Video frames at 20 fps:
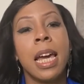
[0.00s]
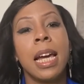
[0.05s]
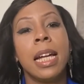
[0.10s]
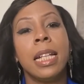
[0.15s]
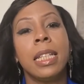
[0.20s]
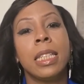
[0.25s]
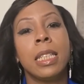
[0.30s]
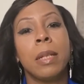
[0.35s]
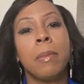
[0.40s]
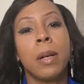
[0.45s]

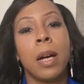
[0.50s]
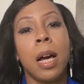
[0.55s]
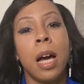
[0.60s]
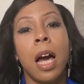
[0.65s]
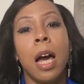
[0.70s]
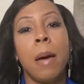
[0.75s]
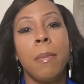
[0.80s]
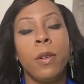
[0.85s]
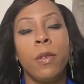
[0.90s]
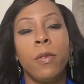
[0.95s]
And some
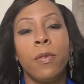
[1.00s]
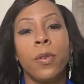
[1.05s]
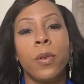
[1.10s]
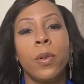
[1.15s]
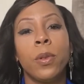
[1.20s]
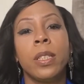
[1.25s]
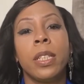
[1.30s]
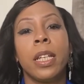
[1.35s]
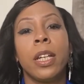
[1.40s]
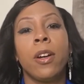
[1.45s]
common
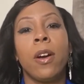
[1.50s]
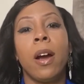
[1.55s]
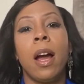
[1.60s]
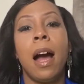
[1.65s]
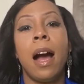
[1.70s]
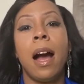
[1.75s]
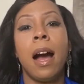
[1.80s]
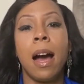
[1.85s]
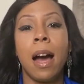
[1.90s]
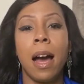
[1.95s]
foods that are
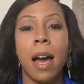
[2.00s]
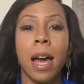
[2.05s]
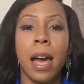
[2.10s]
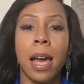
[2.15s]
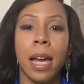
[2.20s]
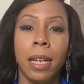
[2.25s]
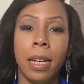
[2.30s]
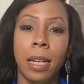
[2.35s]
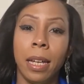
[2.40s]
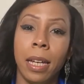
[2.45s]

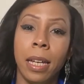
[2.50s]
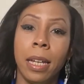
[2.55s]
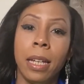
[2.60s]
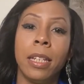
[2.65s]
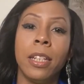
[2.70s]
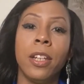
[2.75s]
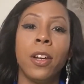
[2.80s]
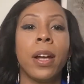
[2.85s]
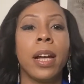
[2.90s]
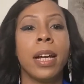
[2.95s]
high
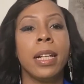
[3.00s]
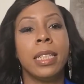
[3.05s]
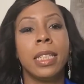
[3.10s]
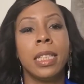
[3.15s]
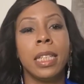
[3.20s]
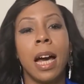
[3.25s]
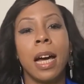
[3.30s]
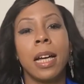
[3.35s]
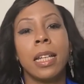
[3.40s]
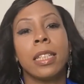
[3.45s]
in your
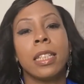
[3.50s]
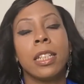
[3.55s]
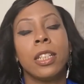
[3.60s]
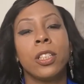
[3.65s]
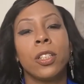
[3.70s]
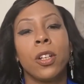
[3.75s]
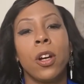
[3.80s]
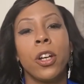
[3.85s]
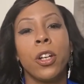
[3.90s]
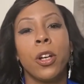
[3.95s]

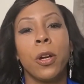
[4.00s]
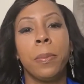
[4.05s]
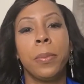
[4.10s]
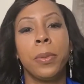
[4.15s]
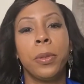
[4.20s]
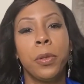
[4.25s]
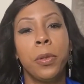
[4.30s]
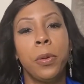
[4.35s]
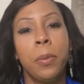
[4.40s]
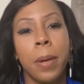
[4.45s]
antioxidants are your
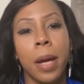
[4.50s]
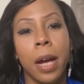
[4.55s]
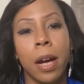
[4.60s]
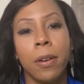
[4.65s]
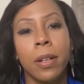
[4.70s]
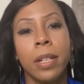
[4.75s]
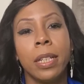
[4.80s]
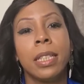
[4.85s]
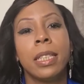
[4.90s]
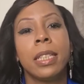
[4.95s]

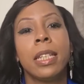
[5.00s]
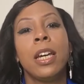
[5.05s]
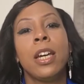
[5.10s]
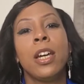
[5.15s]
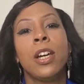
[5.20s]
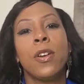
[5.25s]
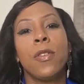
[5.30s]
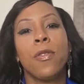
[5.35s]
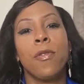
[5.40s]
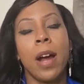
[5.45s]
blueberries,
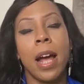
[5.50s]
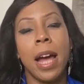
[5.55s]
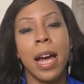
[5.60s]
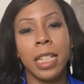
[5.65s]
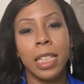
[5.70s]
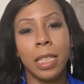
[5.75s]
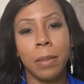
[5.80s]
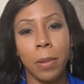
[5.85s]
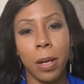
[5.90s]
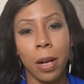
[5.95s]

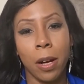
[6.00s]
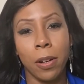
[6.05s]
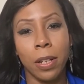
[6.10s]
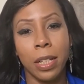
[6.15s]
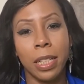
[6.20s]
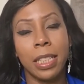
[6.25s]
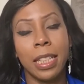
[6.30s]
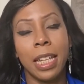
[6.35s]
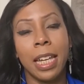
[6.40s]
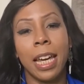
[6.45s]

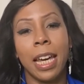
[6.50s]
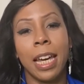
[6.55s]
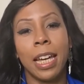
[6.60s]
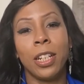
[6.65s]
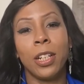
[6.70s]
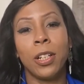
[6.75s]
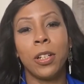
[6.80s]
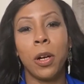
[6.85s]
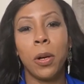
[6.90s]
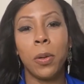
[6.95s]
raspberries,
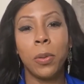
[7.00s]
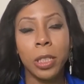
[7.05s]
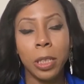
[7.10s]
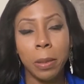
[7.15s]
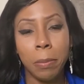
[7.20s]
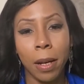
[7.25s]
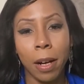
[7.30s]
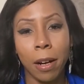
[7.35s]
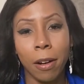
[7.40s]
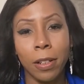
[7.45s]
and
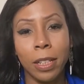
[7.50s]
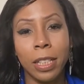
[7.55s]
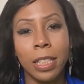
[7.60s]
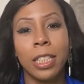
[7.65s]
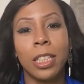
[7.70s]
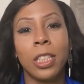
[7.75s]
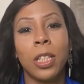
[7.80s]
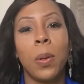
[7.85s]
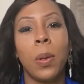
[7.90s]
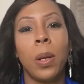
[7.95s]
goji
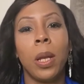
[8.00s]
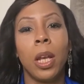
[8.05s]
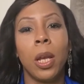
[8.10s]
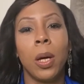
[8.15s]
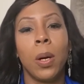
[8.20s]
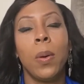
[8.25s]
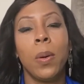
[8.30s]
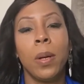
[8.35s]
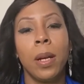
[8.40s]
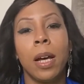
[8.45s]
berries. So
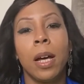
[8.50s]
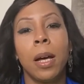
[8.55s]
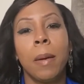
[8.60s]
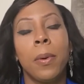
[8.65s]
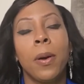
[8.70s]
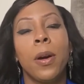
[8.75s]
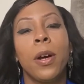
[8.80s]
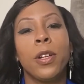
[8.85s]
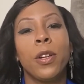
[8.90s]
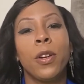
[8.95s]
load
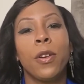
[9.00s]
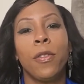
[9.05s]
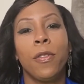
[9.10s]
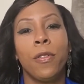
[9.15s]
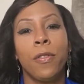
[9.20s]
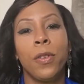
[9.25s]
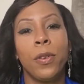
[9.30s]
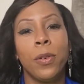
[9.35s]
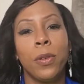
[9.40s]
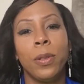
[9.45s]
up on your
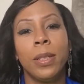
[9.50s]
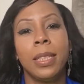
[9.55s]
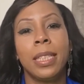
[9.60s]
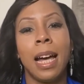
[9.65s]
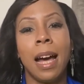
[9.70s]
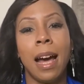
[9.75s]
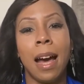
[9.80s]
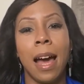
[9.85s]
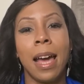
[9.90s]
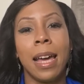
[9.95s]
foods
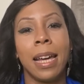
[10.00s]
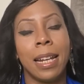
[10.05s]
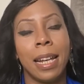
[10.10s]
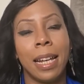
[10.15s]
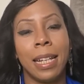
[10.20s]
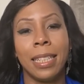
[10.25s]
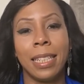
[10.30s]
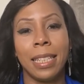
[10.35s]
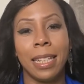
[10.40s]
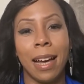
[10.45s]
high in
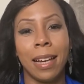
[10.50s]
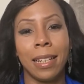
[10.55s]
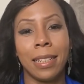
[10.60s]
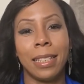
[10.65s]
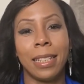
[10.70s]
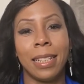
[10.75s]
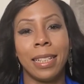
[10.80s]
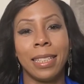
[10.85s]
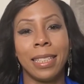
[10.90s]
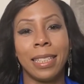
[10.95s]

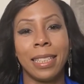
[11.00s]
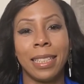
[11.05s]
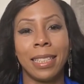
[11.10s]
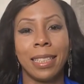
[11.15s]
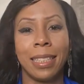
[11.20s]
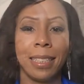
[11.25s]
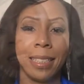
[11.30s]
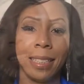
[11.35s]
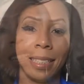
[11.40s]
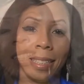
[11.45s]
antioxidants.
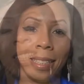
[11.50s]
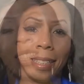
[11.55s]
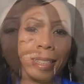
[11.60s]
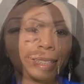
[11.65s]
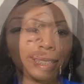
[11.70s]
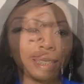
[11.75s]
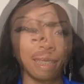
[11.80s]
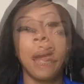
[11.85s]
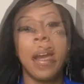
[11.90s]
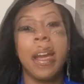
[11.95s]

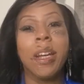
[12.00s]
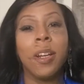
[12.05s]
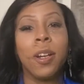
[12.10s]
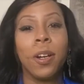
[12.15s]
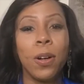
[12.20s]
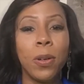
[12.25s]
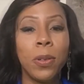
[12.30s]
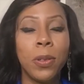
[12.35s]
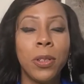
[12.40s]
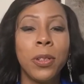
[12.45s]
So my
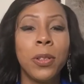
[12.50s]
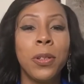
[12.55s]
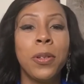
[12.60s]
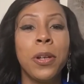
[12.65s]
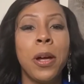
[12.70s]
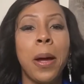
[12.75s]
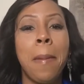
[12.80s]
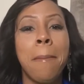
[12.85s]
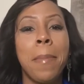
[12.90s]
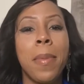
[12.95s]
go-to
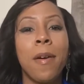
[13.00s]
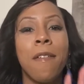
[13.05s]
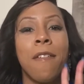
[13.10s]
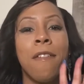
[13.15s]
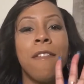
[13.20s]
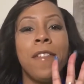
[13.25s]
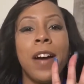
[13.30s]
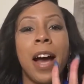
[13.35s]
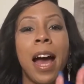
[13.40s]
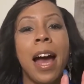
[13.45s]
number
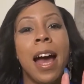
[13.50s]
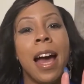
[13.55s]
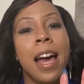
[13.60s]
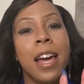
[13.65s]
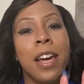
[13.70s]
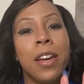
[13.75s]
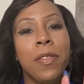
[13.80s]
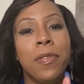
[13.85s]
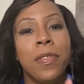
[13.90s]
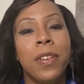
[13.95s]

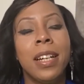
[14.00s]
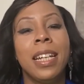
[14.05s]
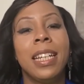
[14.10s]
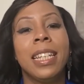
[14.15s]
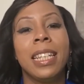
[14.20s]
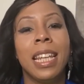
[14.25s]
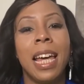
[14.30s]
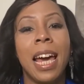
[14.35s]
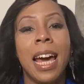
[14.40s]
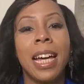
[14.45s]
5,
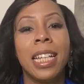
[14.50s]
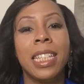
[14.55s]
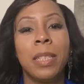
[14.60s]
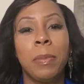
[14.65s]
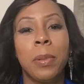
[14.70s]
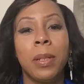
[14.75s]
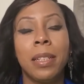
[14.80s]
last